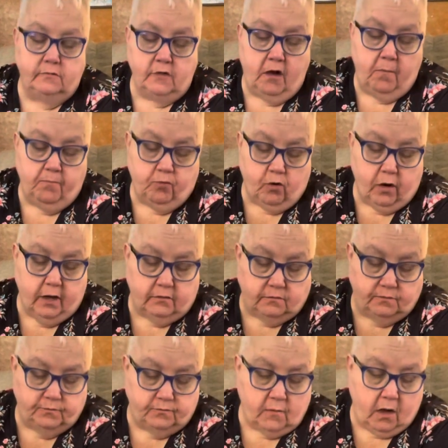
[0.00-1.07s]
And broil.
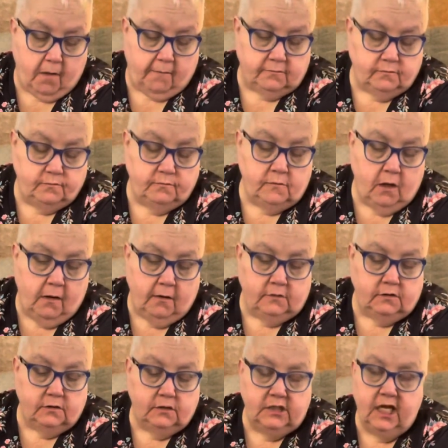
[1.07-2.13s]

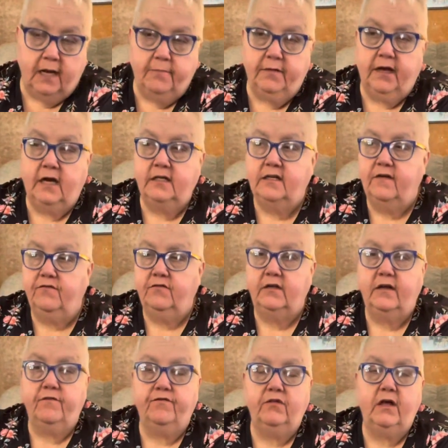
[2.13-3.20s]
Yeah, you got definitely a
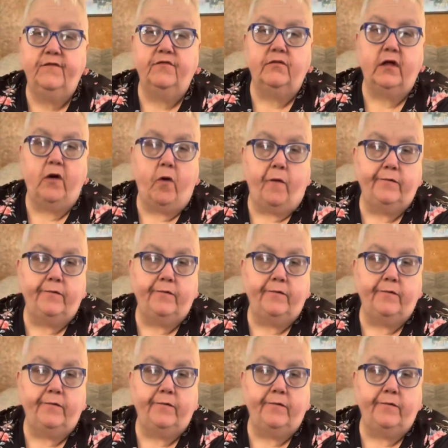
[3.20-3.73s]
flavor there.